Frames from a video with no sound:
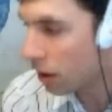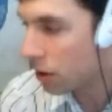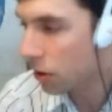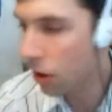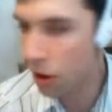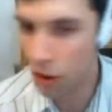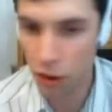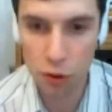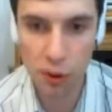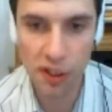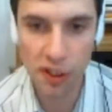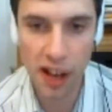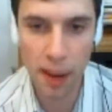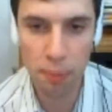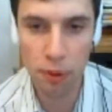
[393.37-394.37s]
longer to
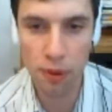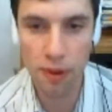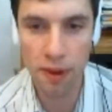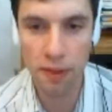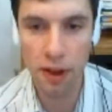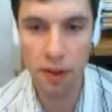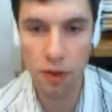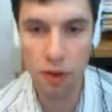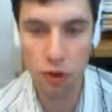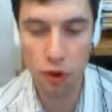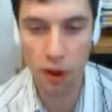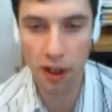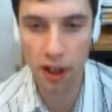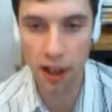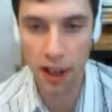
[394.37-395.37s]
adapt to than the other, so
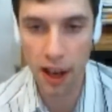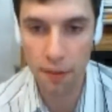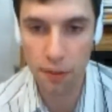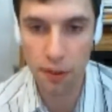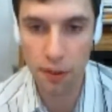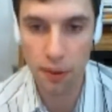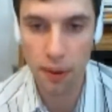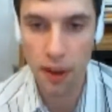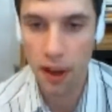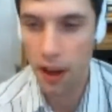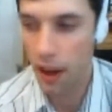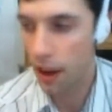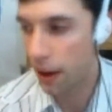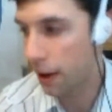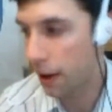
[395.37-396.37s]
I kind of have to
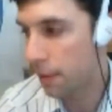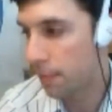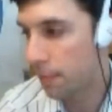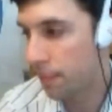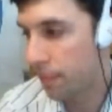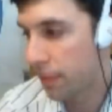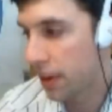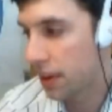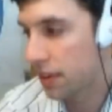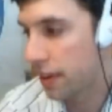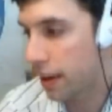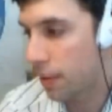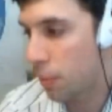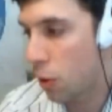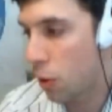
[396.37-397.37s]

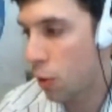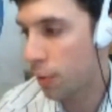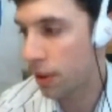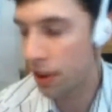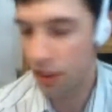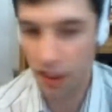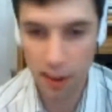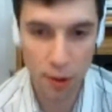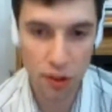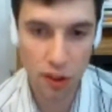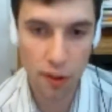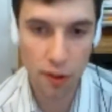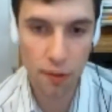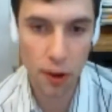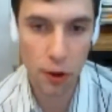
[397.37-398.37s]
take a moment and take
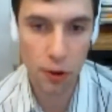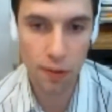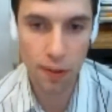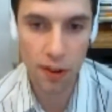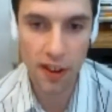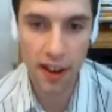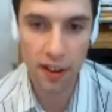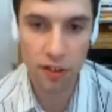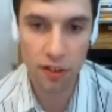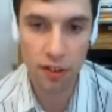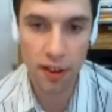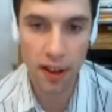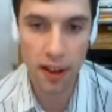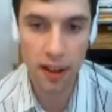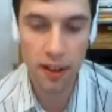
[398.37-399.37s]
myself out of the
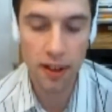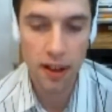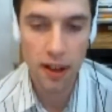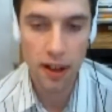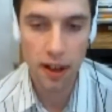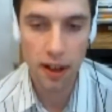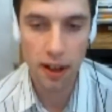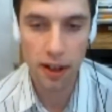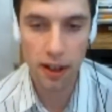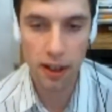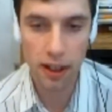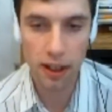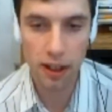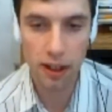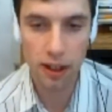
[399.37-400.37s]
text and
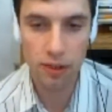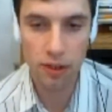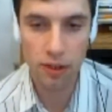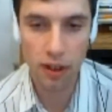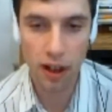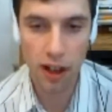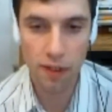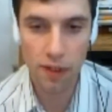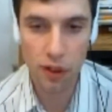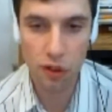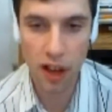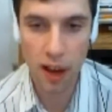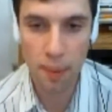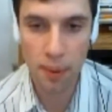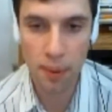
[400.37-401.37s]
kind of
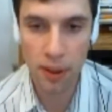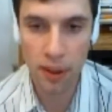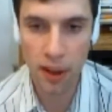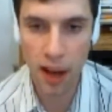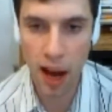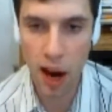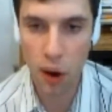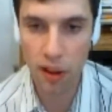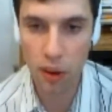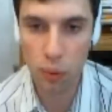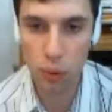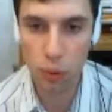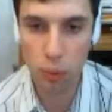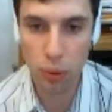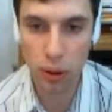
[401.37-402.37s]
examine how
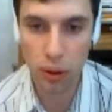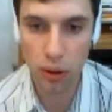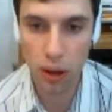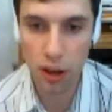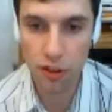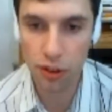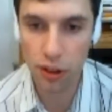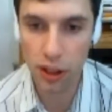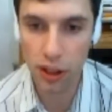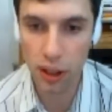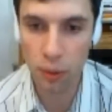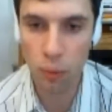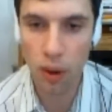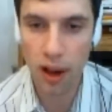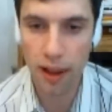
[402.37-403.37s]
that would work logically
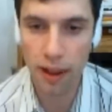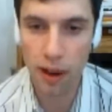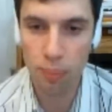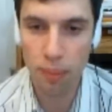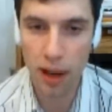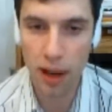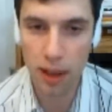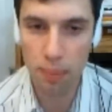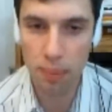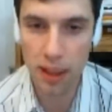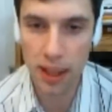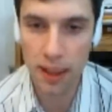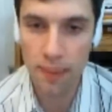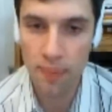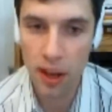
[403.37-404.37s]
and why that might
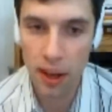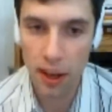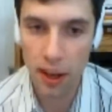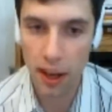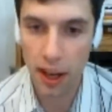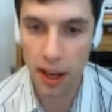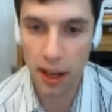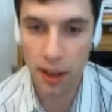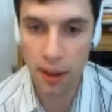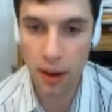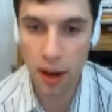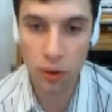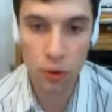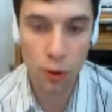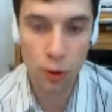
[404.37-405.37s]
be. And
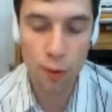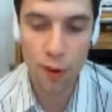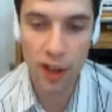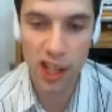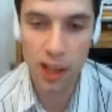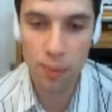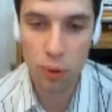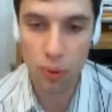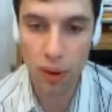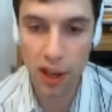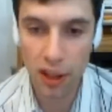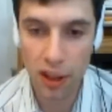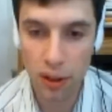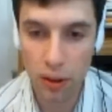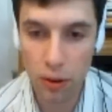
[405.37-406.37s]
I don't know if I came to a
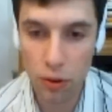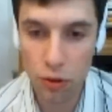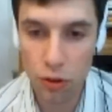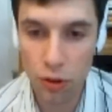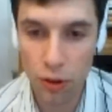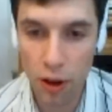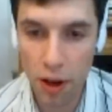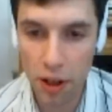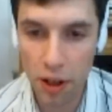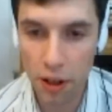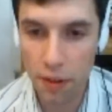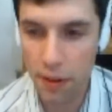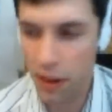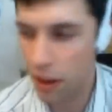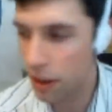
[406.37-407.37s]
right conclusion or not. I
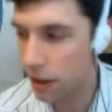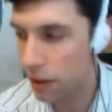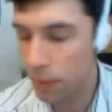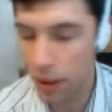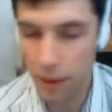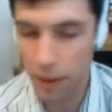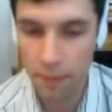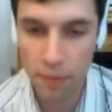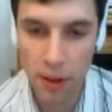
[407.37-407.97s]
think I did, but